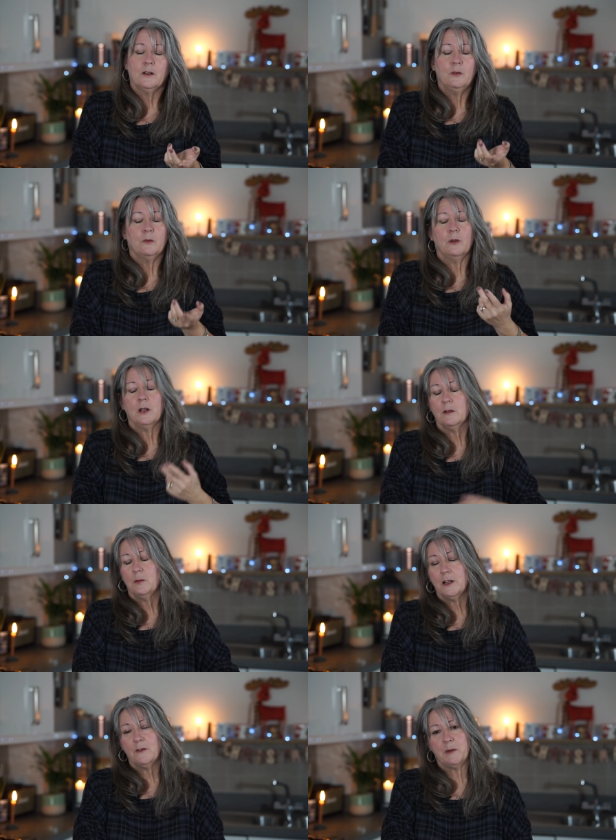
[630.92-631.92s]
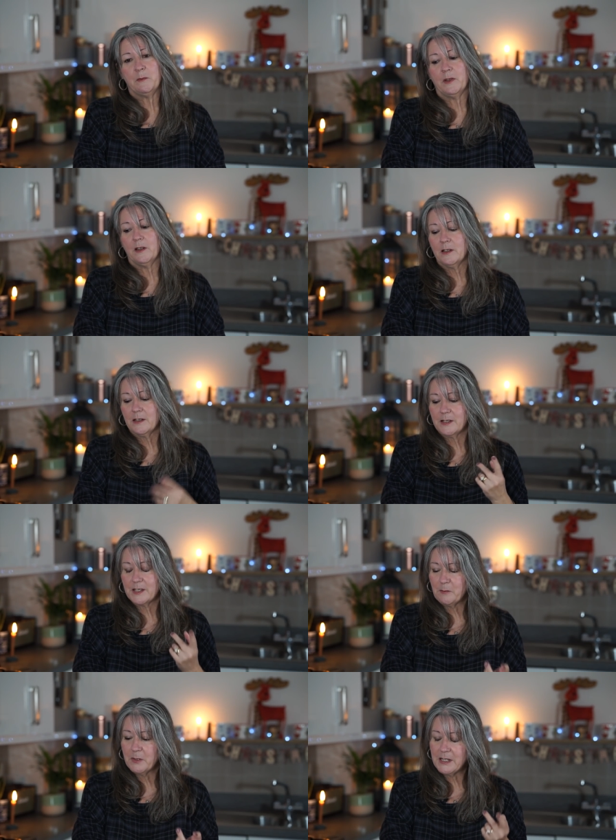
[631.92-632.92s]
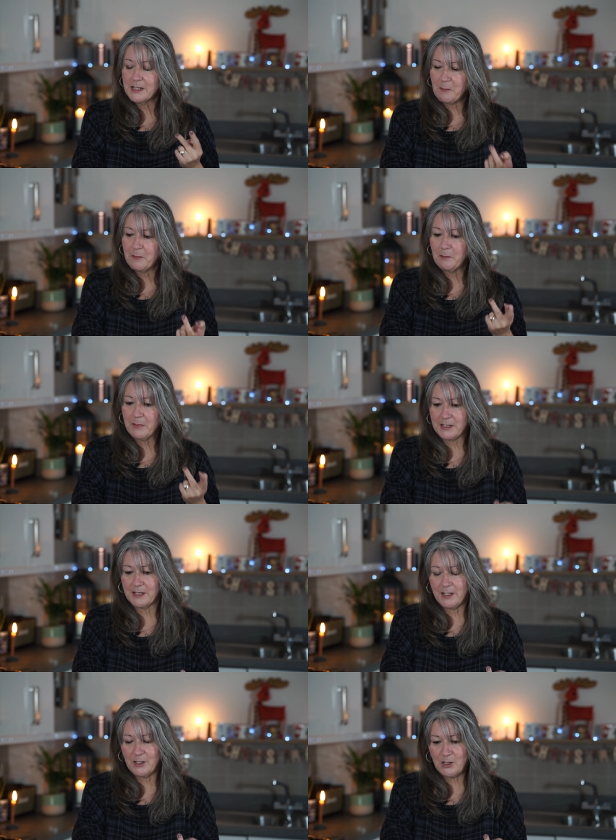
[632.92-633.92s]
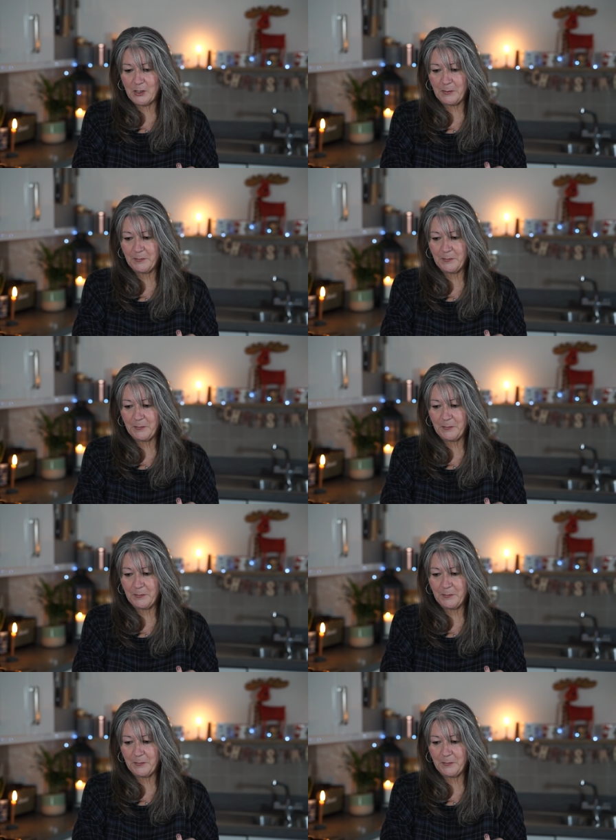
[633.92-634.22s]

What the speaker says: Oh, what I remember, somebody sent me a message